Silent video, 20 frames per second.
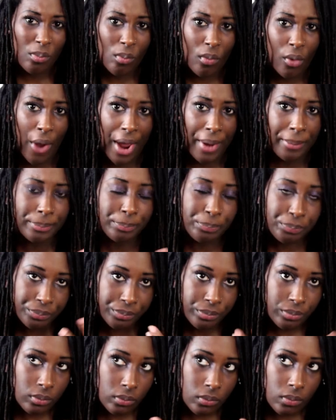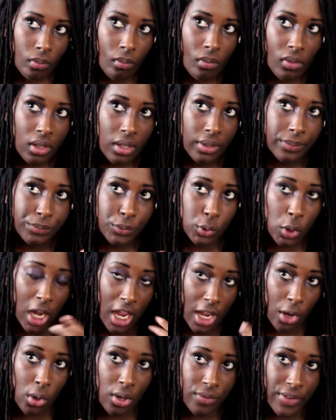Right. I
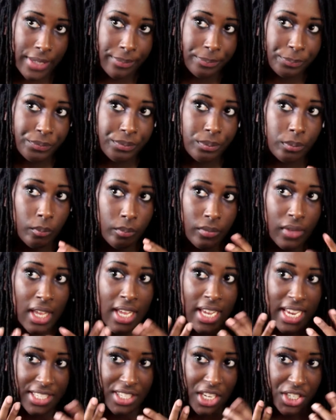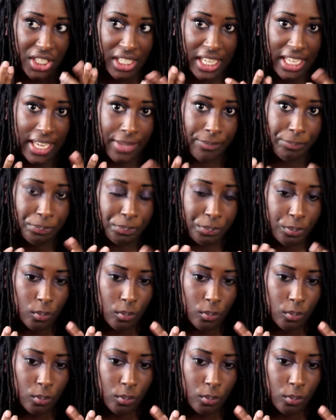ate all of it. It starts to kick in.